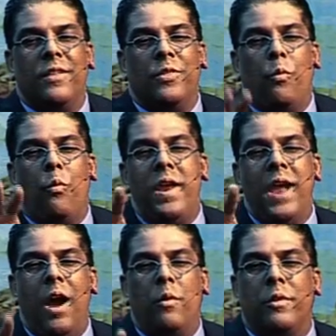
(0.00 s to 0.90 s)
the 1
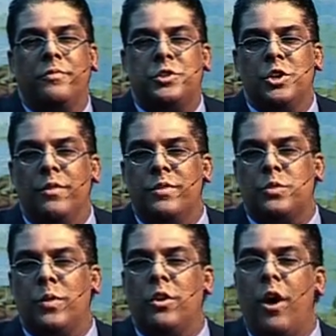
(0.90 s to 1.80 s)
hour of service
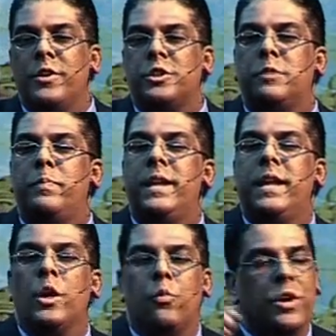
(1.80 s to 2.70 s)
where God is
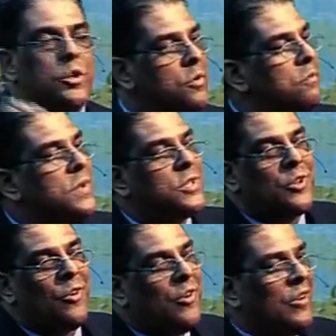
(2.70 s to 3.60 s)
speaking a word. You miss
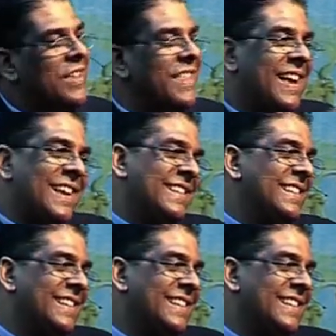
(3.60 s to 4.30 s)
all of that.